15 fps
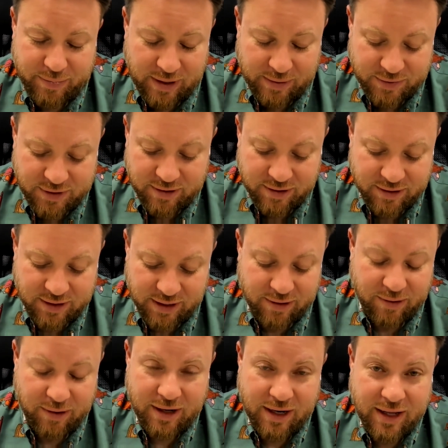I'm serious. Like,
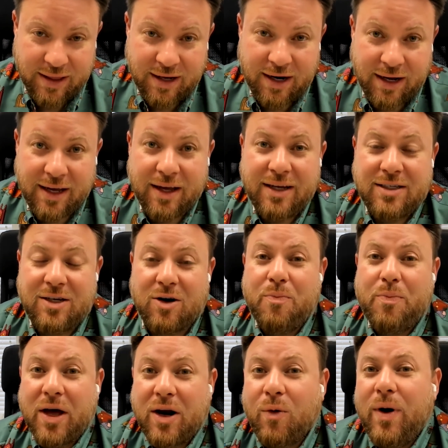and then like, is there a
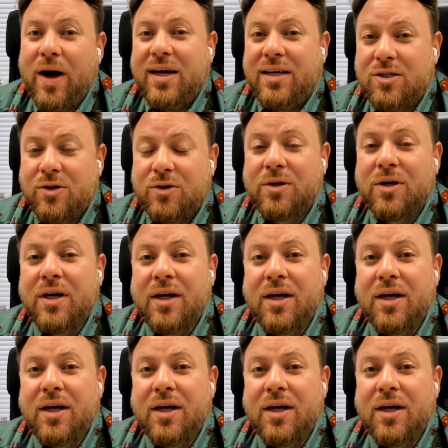better way to,